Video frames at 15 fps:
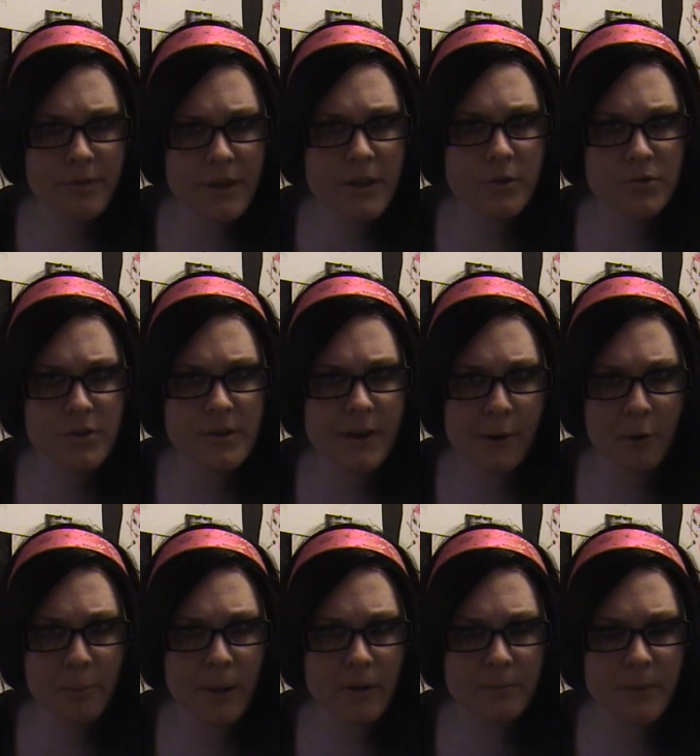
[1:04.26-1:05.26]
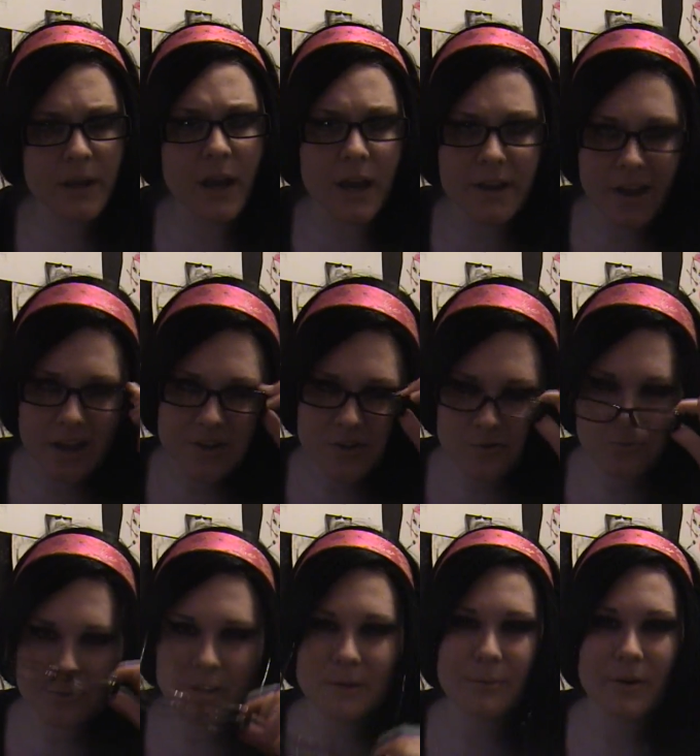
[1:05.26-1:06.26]
thing you should know about me. I, I don't
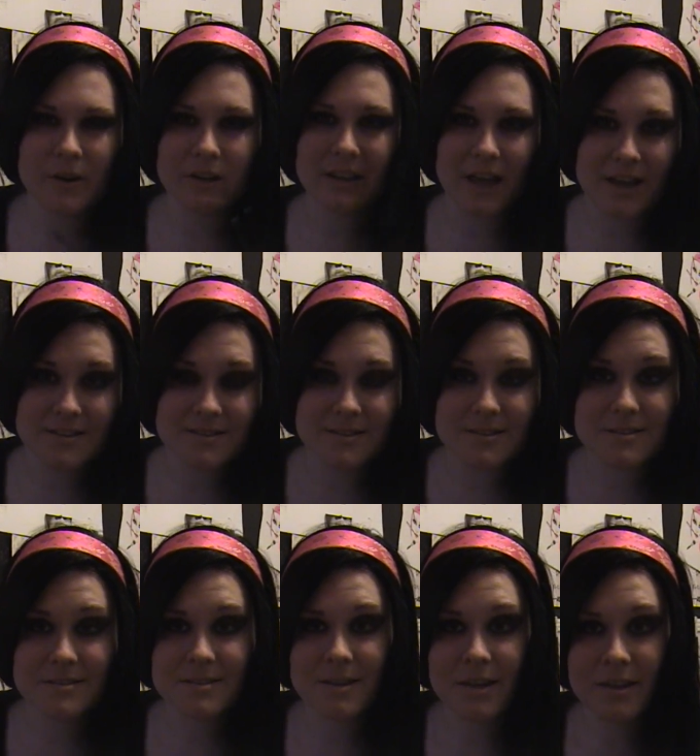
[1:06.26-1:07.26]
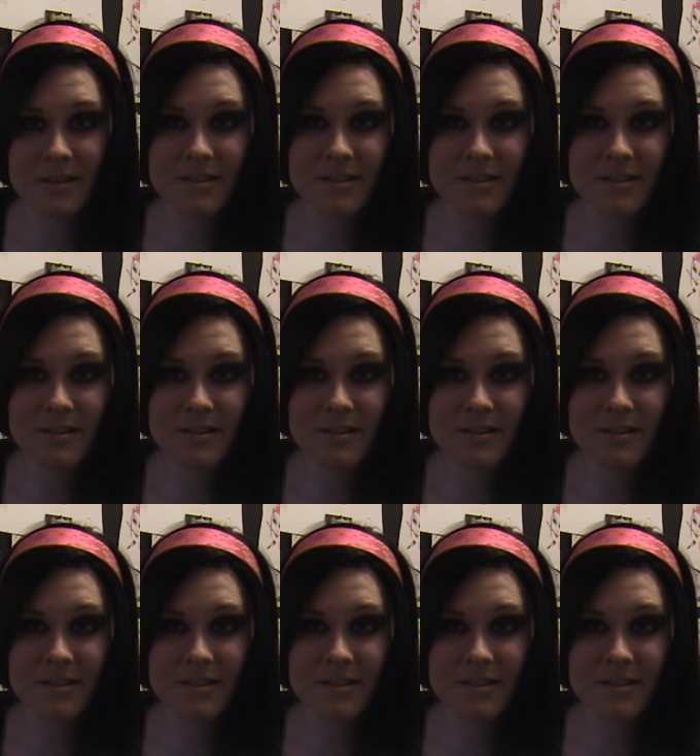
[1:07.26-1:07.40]
really wear glasses,